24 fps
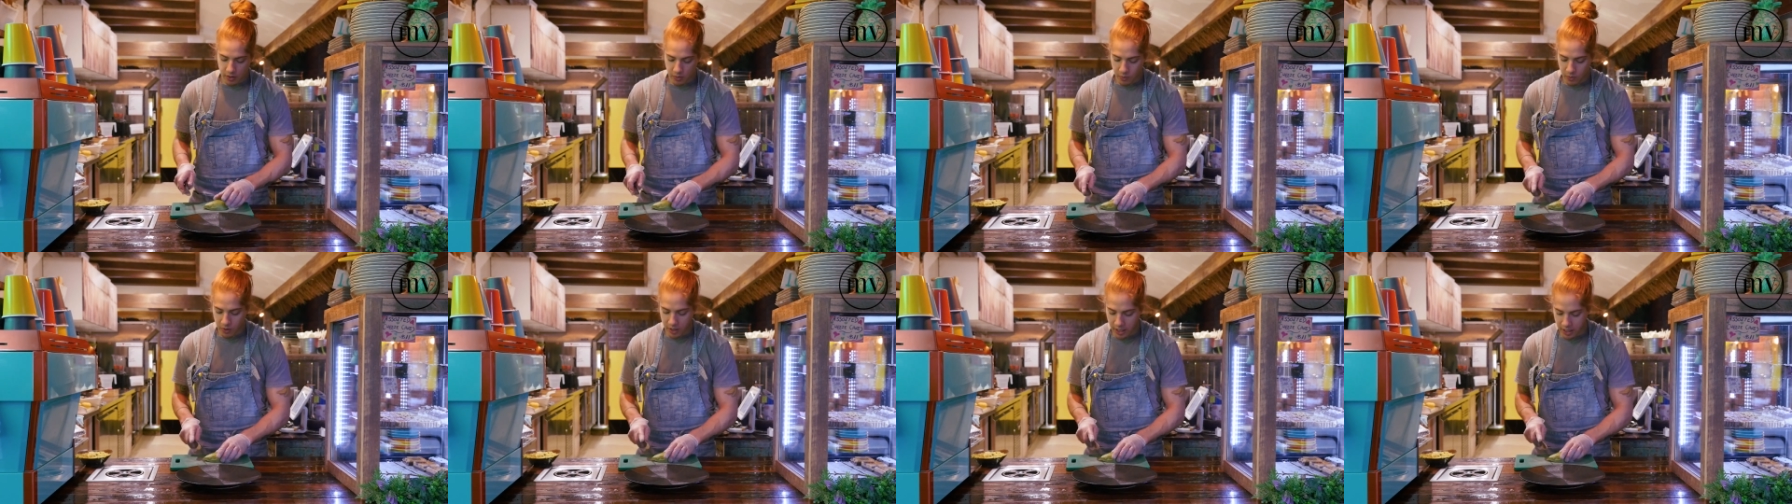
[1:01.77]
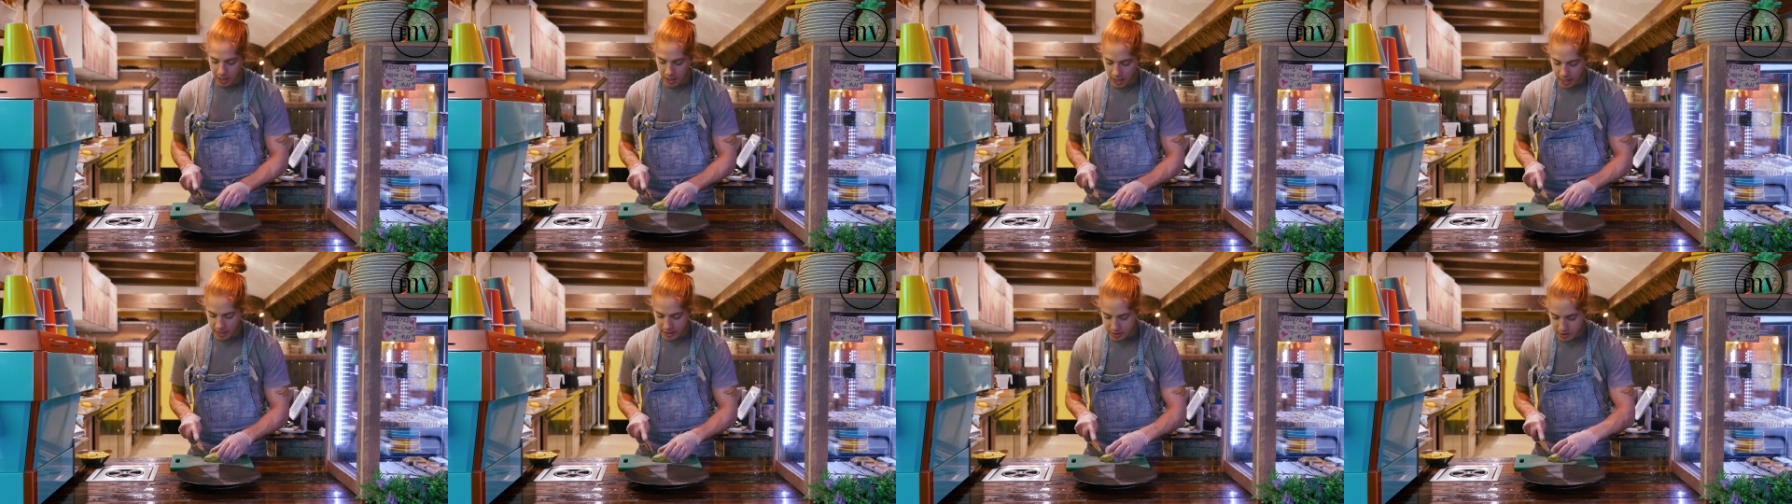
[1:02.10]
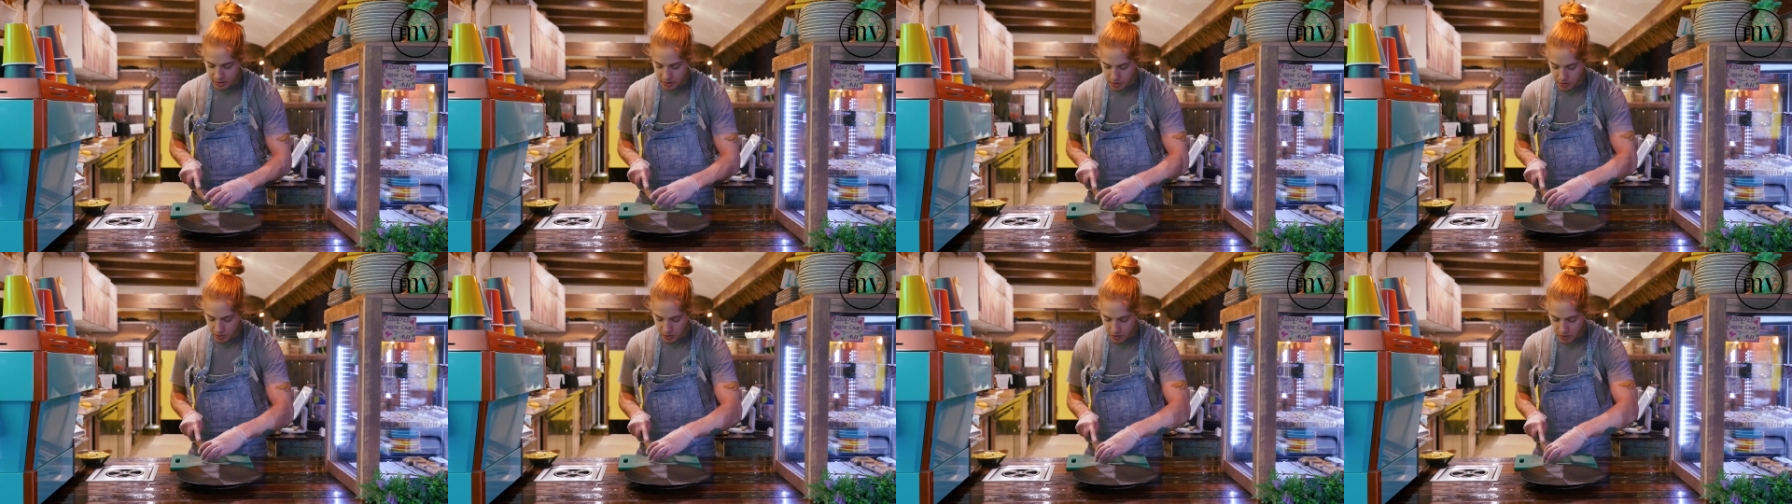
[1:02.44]
What I like to
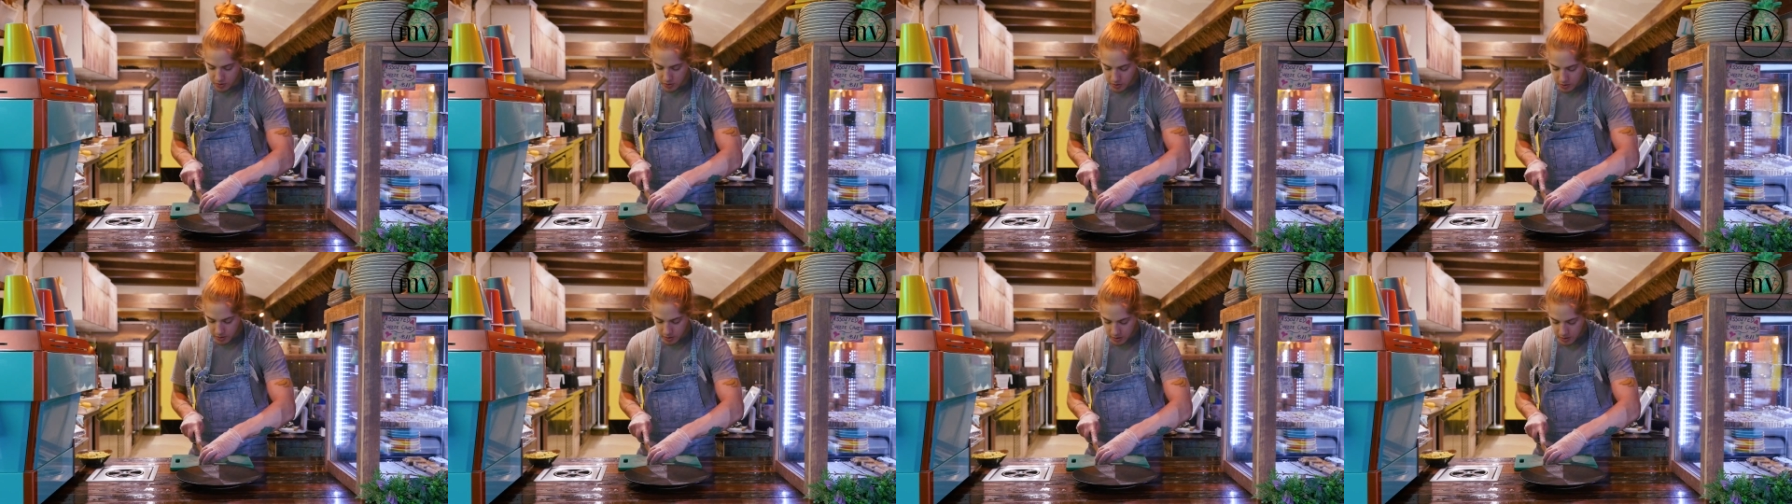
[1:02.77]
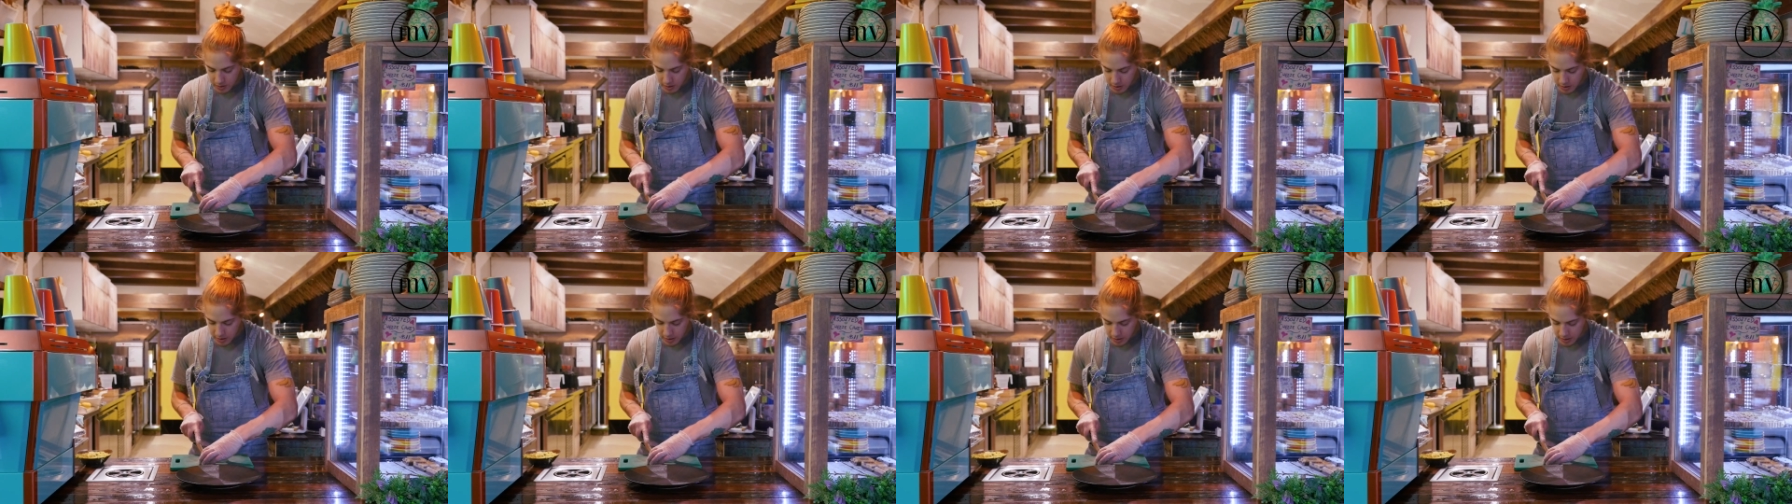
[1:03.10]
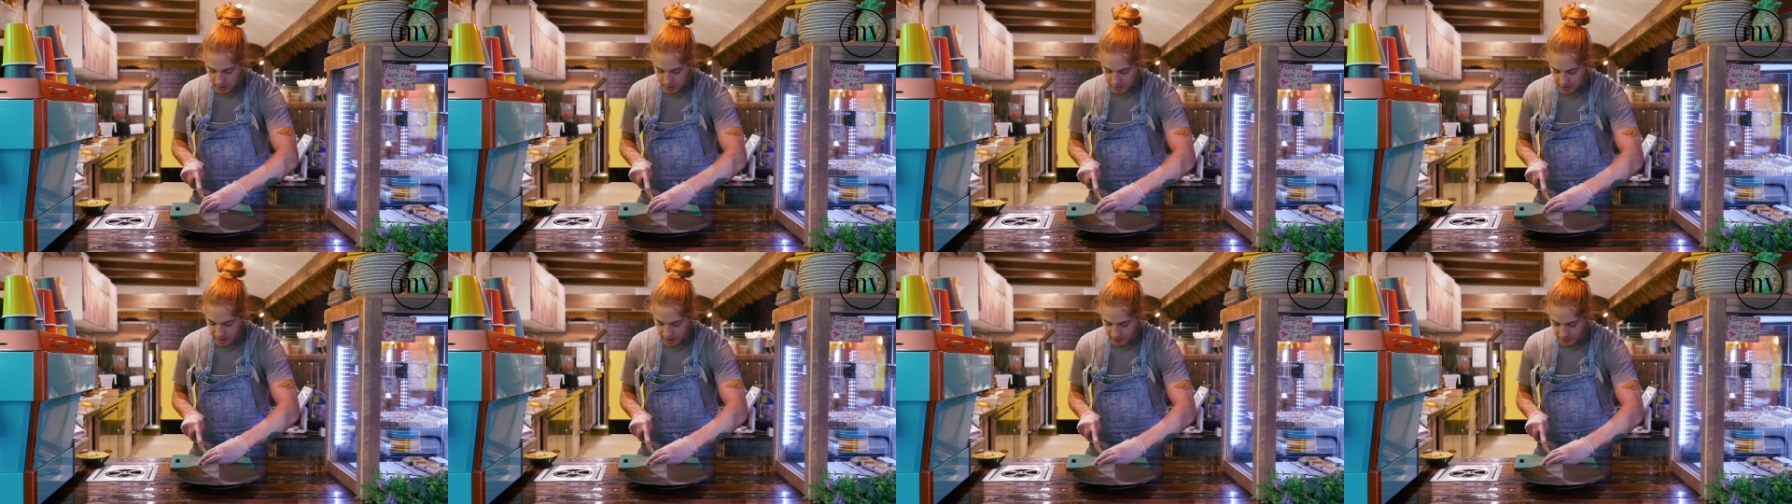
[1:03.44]
do
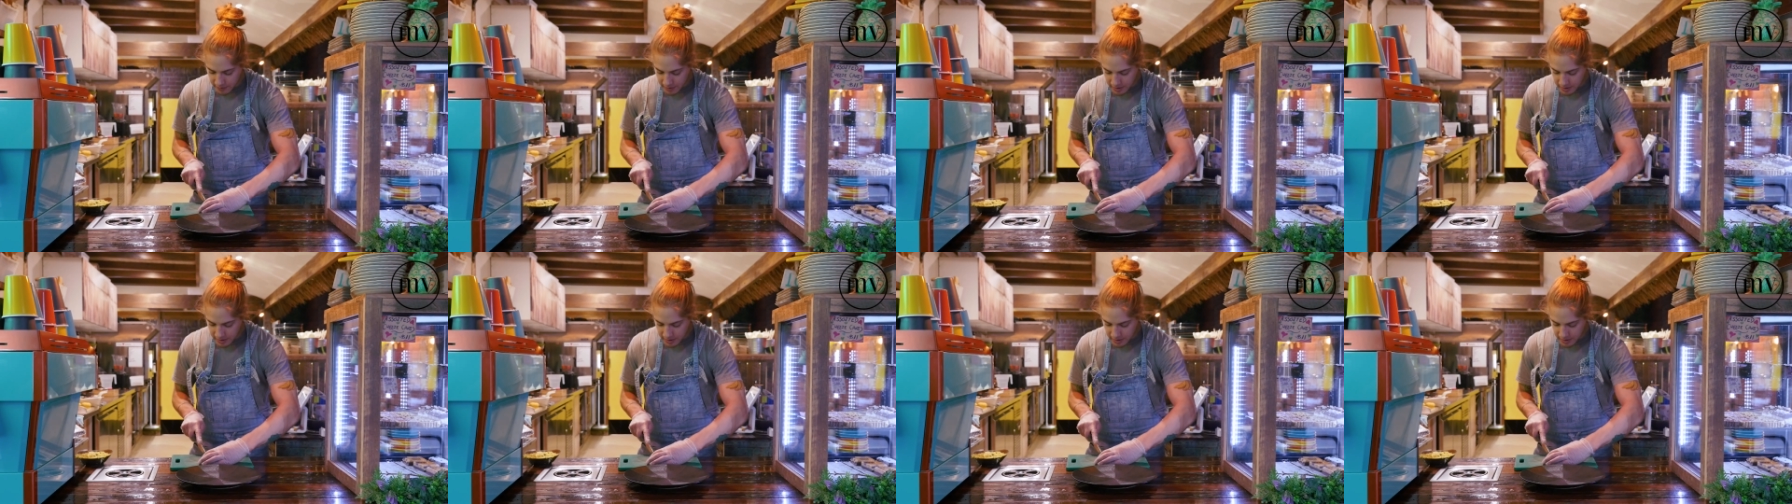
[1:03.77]
is give